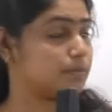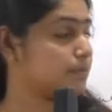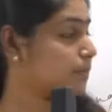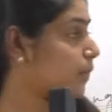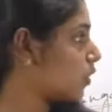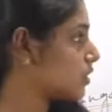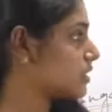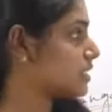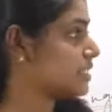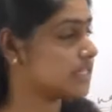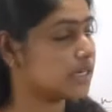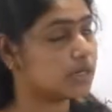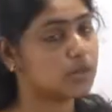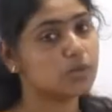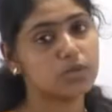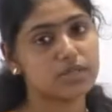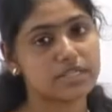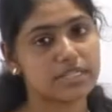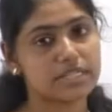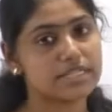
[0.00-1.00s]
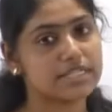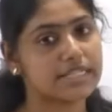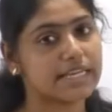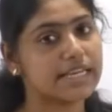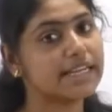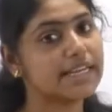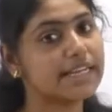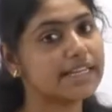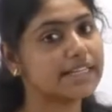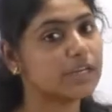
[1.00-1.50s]
posture which is
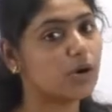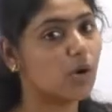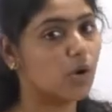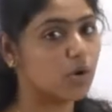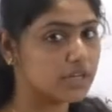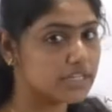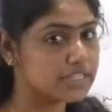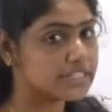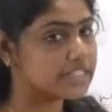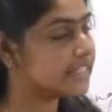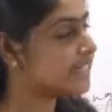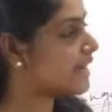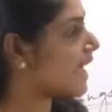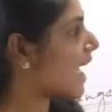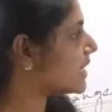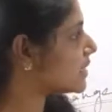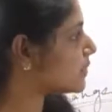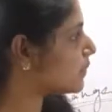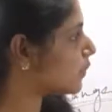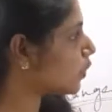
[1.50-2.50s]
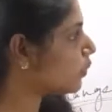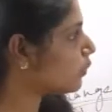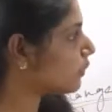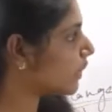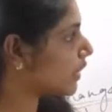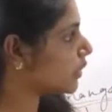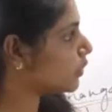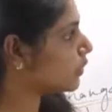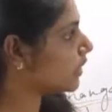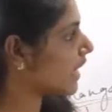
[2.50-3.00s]
seen in the Odissi dance form
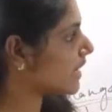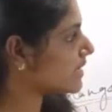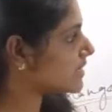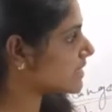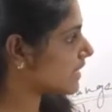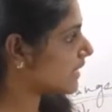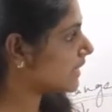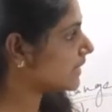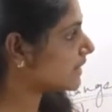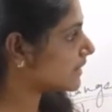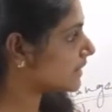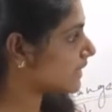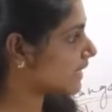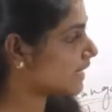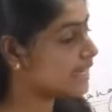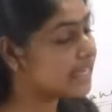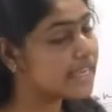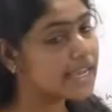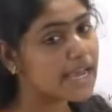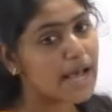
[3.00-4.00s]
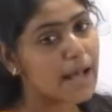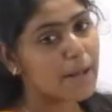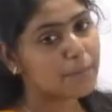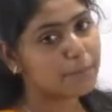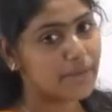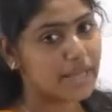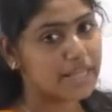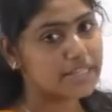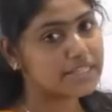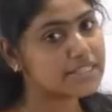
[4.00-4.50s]
where you can see three
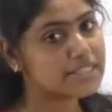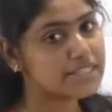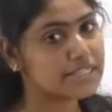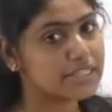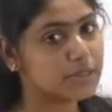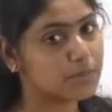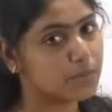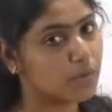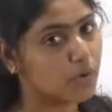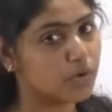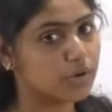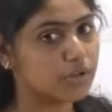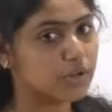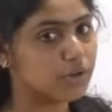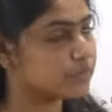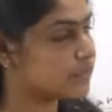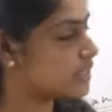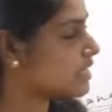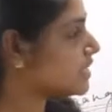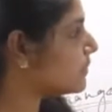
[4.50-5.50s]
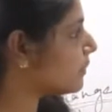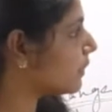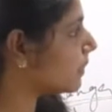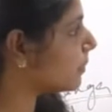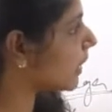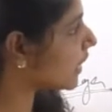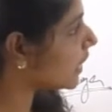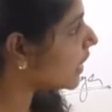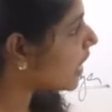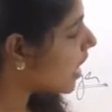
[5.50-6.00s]
bends in the body of this
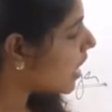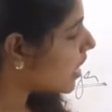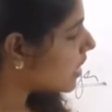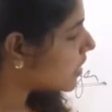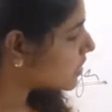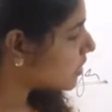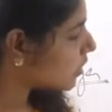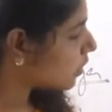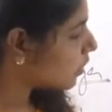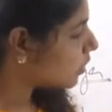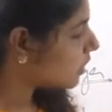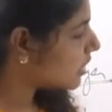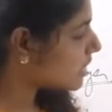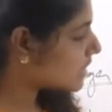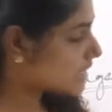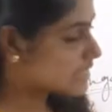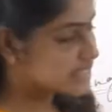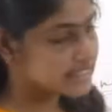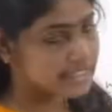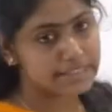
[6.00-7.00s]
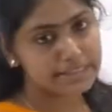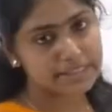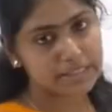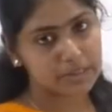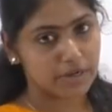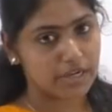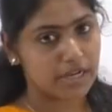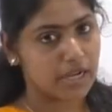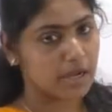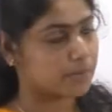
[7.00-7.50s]
woman. So this is the
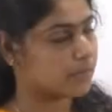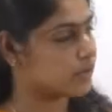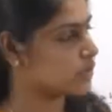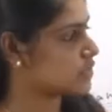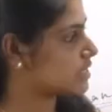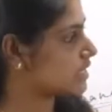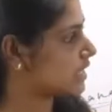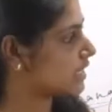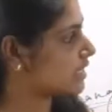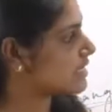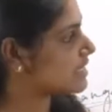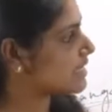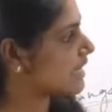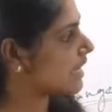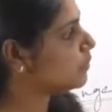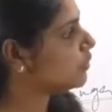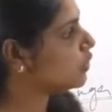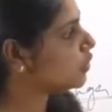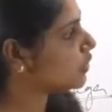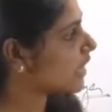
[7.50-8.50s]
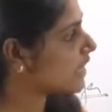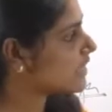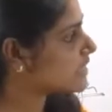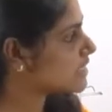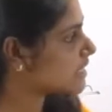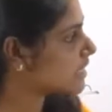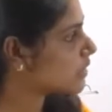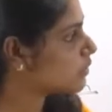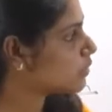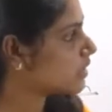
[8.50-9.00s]
Tribhanga posture. The same you can
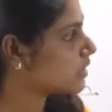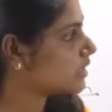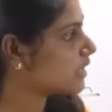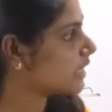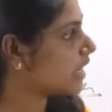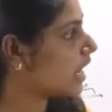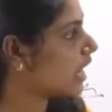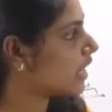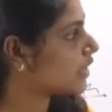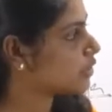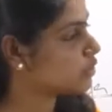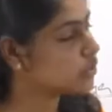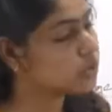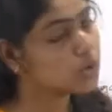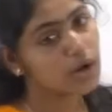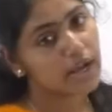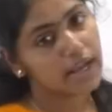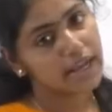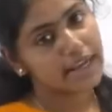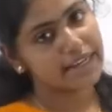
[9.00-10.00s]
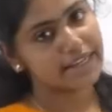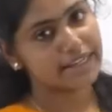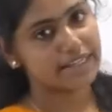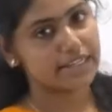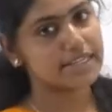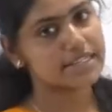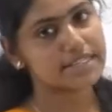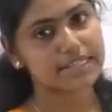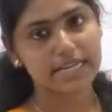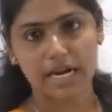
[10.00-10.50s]
see with regard to
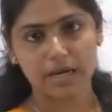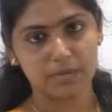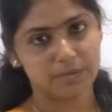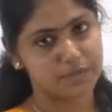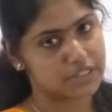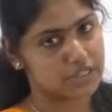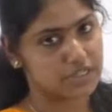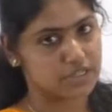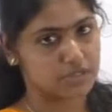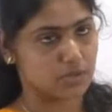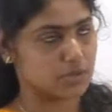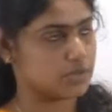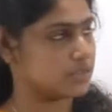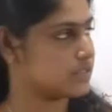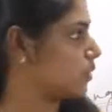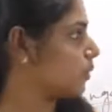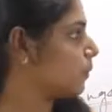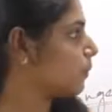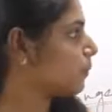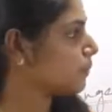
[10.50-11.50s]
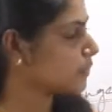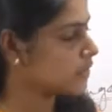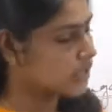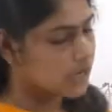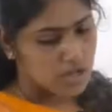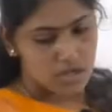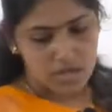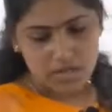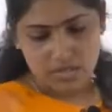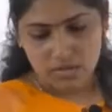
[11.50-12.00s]
Indian sculptures also.
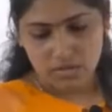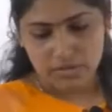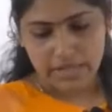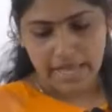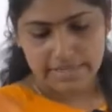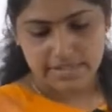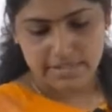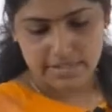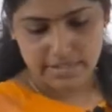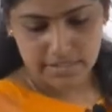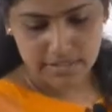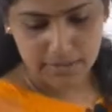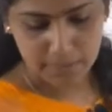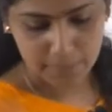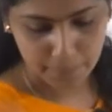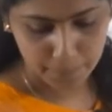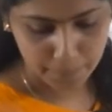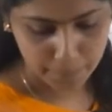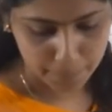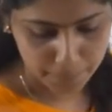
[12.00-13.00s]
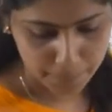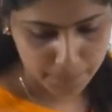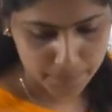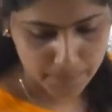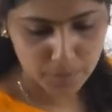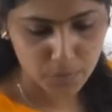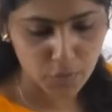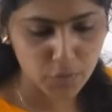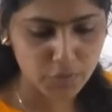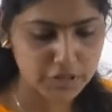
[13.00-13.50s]
So that's it.
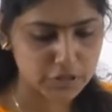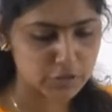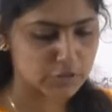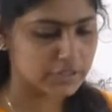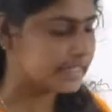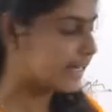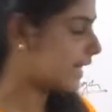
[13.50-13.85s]
Moving to the